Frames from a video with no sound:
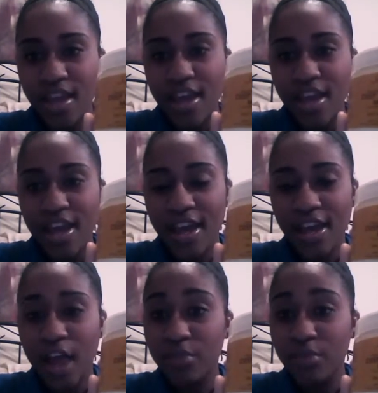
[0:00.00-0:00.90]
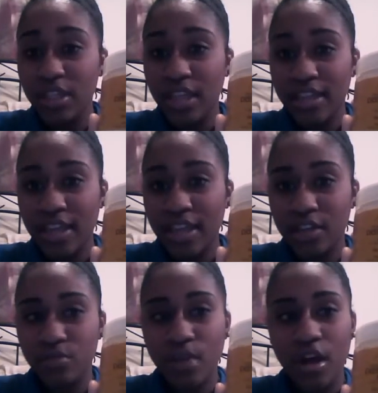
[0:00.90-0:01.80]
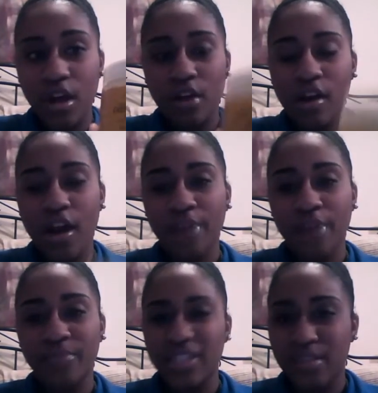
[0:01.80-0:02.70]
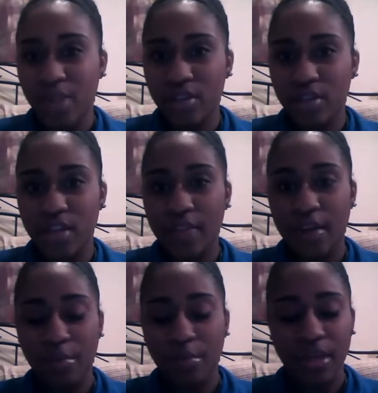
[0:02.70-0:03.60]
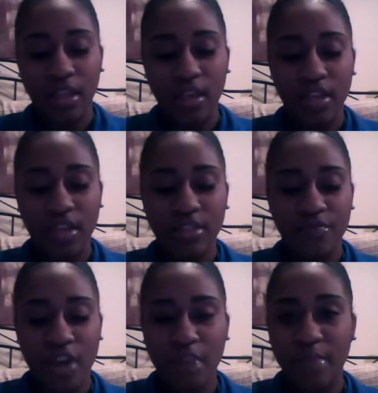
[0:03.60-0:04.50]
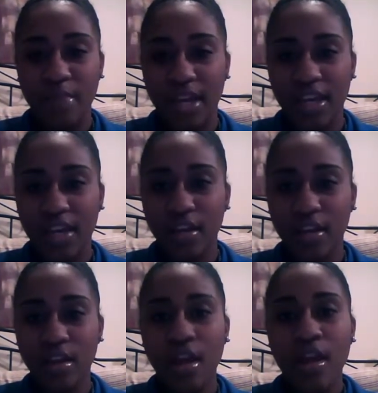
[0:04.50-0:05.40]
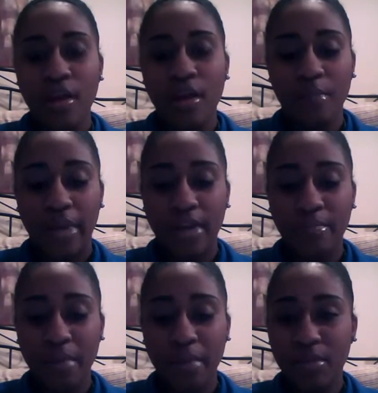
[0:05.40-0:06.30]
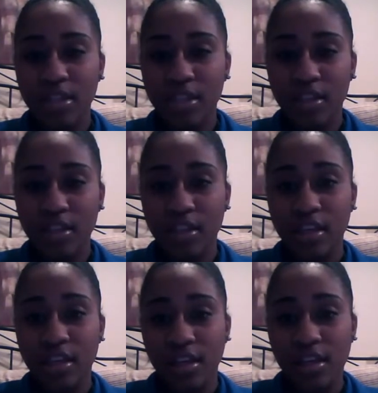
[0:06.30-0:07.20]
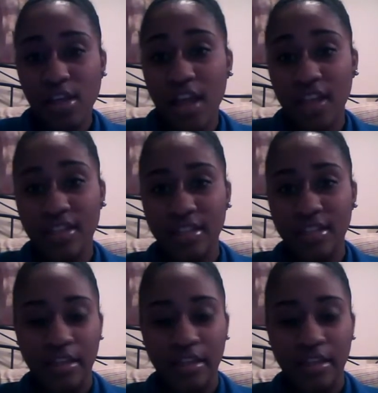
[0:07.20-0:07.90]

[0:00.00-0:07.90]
And I really like that as well. The smell's not that appealing. It's very medicated, but maybe that's a good thing. I liked it.